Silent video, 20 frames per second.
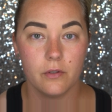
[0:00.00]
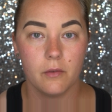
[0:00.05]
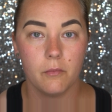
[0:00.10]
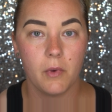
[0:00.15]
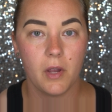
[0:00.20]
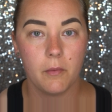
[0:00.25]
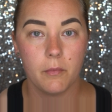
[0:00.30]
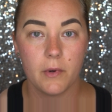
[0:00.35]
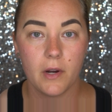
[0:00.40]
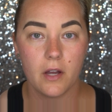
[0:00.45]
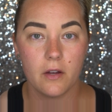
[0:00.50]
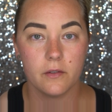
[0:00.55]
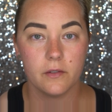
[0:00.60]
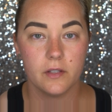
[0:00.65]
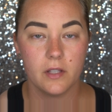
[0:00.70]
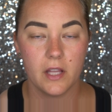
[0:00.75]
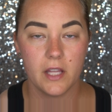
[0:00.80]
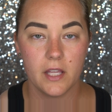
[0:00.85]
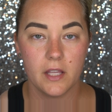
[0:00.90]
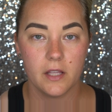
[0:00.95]
doing my
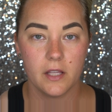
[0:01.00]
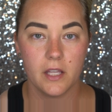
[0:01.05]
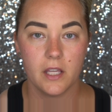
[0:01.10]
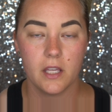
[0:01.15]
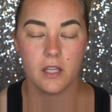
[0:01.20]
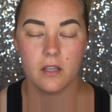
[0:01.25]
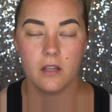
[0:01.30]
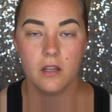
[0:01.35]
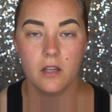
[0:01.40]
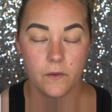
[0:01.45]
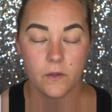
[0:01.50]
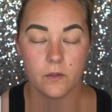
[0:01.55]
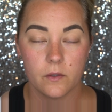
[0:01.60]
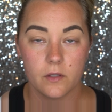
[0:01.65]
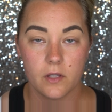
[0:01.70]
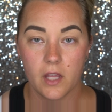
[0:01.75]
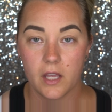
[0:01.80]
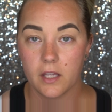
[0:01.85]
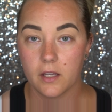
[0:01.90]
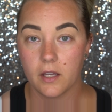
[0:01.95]
brows lately. I feel
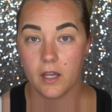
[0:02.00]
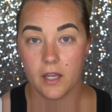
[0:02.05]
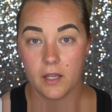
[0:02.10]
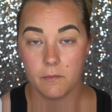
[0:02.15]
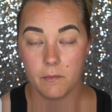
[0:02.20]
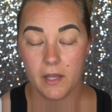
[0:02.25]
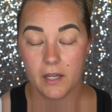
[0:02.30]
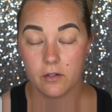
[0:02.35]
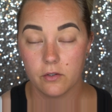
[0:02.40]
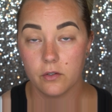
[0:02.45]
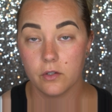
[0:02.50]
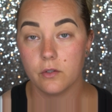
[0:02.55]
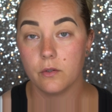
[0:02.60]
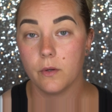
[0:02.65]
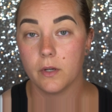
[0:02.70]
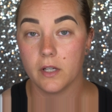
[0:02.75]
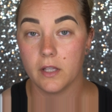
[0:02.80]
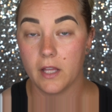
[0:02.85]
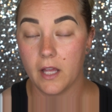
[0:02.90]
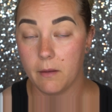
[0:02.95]
like I'm actually
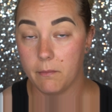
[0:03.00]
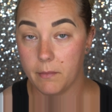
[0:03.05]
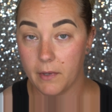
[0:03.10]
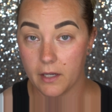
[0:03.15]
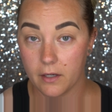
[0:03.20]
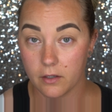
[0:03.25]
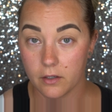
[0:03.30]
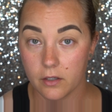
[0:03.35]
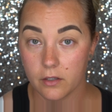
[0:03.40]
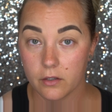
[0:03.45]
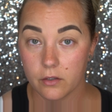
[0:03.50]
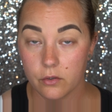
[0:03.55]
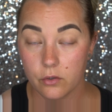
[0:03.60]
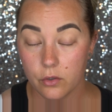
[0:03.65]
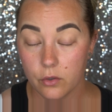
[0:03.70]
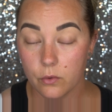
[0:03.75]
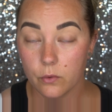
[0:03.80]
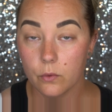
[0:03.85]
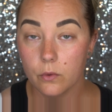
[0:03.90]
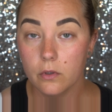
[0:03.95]
doing a lot better
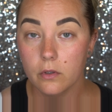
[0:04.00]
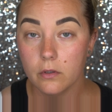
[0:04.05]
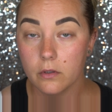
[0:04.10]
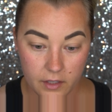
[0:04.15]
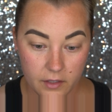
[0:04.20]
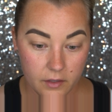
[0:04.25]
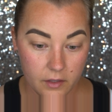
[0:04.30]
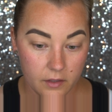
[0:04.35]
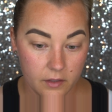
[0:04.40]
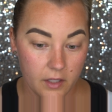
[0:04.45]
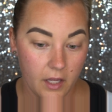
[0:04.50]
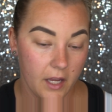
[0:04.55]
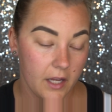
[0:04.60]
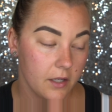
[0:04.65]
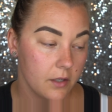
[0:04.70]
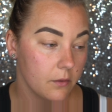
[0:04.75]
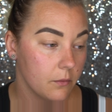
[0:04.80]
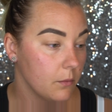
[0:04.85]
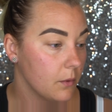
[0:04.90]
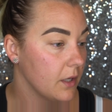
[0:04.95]
too. And this is
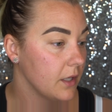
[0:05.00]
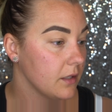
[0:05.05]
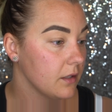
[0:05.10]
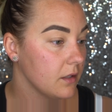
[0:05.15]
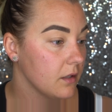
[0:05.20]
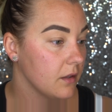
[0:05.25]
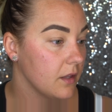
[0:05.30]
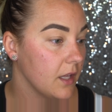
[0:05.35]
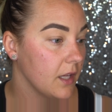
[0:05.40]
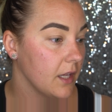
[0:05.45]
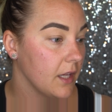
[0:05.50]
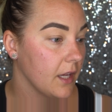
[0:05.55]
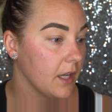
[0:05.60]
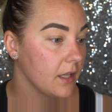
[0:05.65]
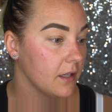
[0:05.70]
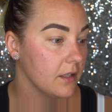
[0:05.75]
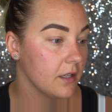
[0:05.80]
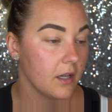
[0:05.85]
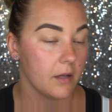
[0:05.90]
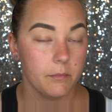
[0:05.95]
kind of what they
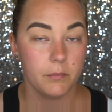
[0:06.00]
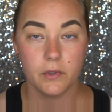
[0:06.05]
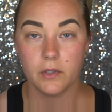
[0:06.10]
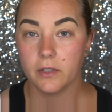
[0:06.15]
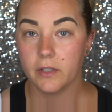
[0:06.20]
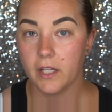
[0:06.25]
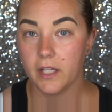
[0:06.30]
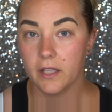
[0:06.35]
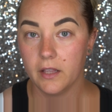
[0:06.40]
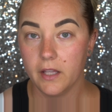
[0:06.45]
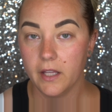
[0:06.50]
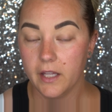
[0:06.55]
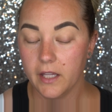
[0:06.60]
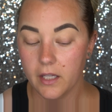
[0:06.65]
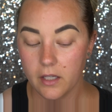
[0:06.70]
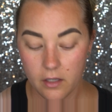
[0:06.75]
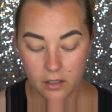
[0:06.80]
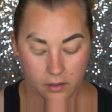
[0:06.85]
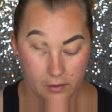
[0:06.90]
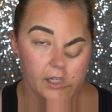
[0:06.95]
end up looking
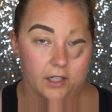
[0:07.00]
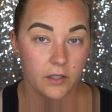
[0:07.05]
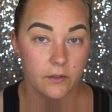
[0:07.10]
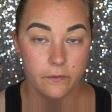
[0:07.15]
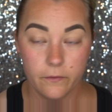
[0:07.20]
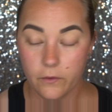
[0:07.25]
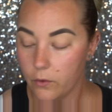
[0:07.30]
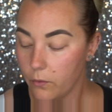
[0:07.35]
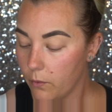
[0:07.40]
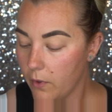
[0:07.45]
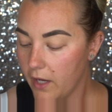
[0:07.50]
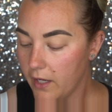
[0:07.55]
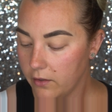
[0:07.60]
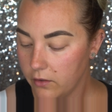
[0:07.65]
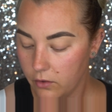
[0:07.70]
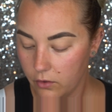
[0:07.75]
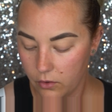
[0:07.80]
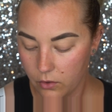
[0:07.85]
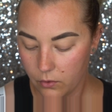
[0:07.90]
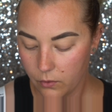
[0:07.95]
like. And if you want
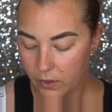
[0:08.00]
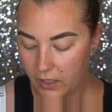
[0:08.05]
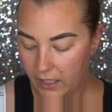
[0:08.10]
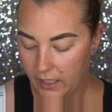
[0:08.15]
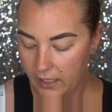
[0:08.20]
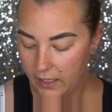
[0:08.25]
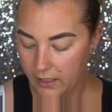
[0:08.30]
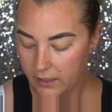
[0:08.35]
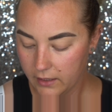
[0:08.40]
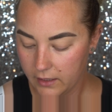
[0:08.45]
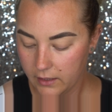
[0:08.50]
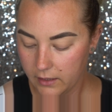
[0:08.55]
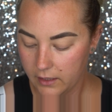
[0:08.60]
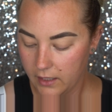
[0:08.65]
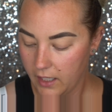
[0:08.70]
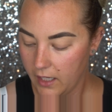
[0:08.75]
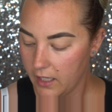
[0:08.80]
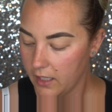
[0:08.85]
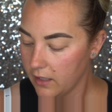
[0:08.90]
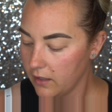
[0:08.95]
to, you can
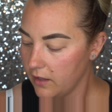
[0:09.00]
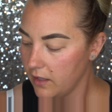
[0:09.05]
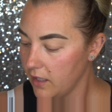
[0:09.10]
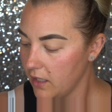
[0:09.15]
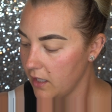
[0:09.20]
take